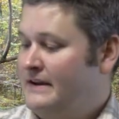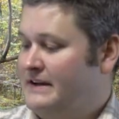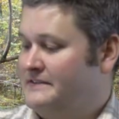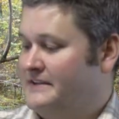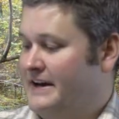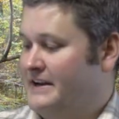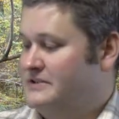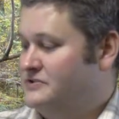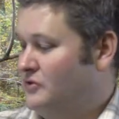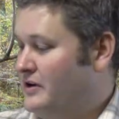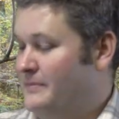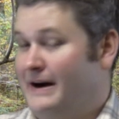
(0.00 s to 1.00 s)
It said
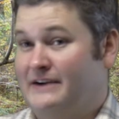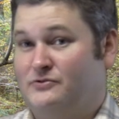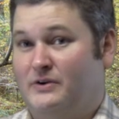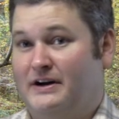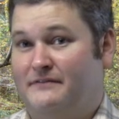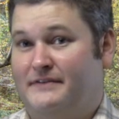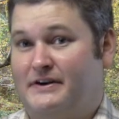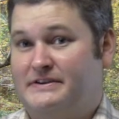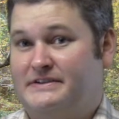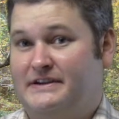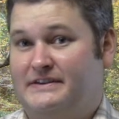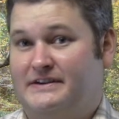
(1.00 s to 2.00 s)
enjoy by 12,
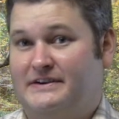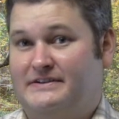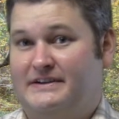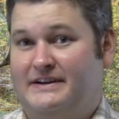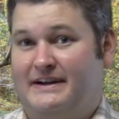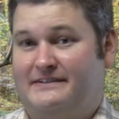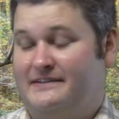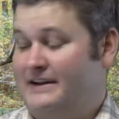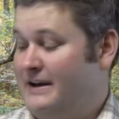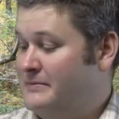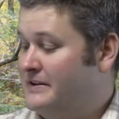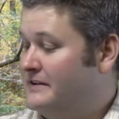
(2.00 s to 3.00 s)
13, 13. That's the
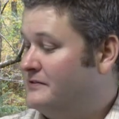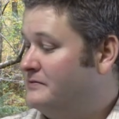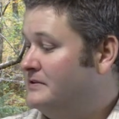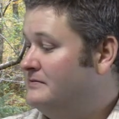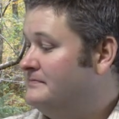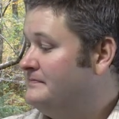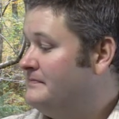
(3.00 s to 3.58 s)
name of this one.